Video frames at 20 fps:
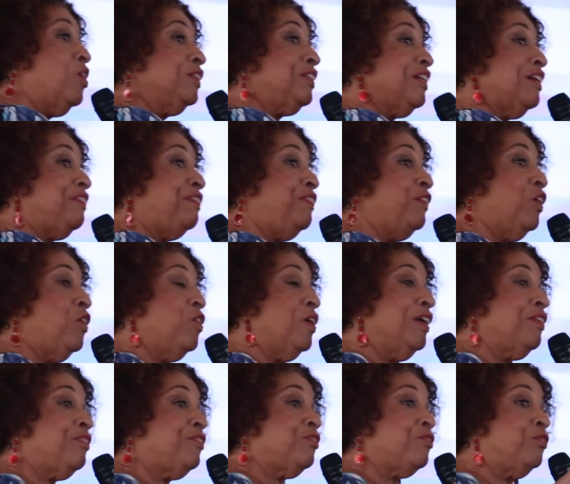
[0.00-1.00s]
water
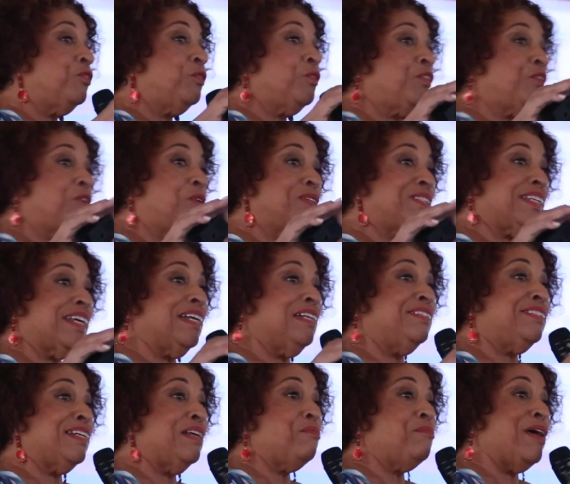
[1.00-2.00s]
flowing through those
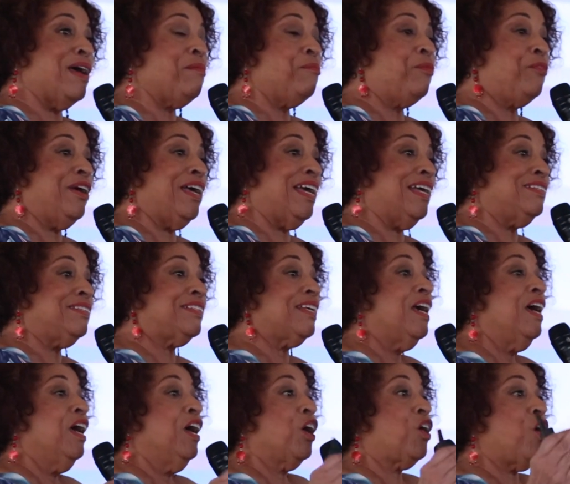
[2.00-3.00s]
hills in membranes
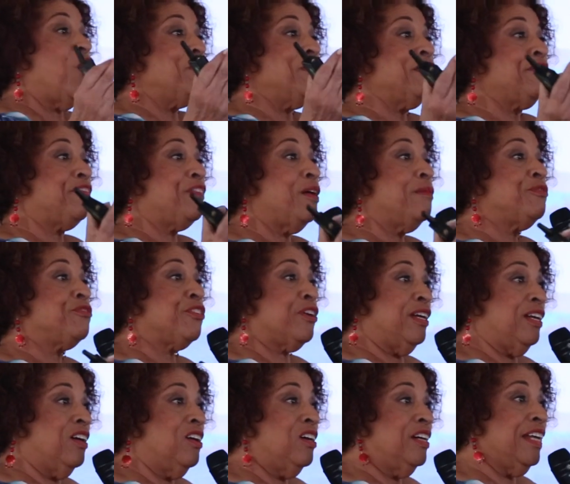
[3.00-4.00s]
coming from
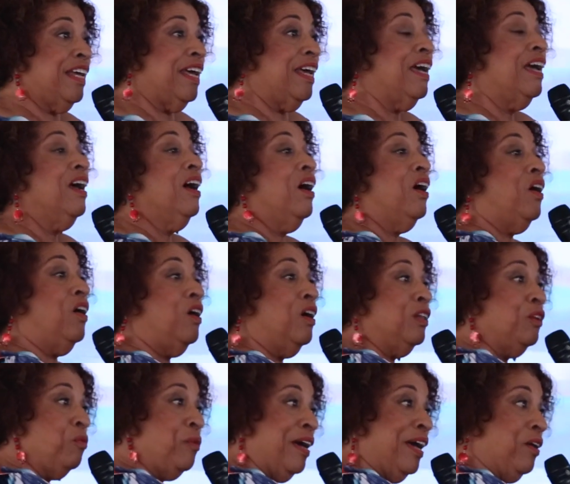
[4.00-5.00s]
Trelawney
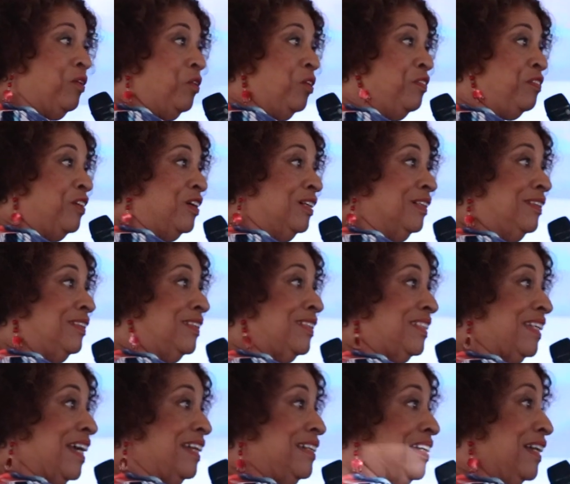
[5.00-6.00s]
all the way over to
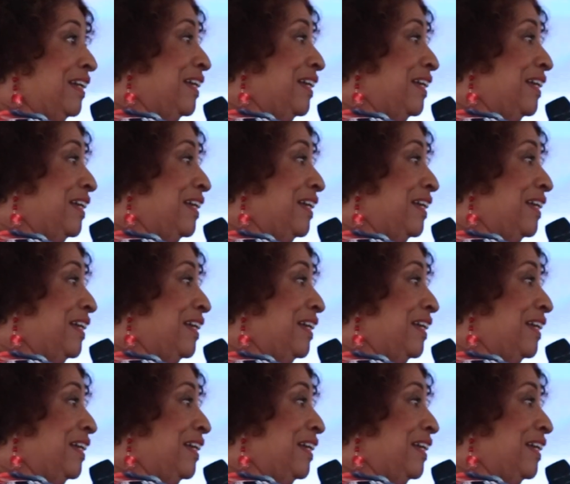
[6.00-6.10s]
St.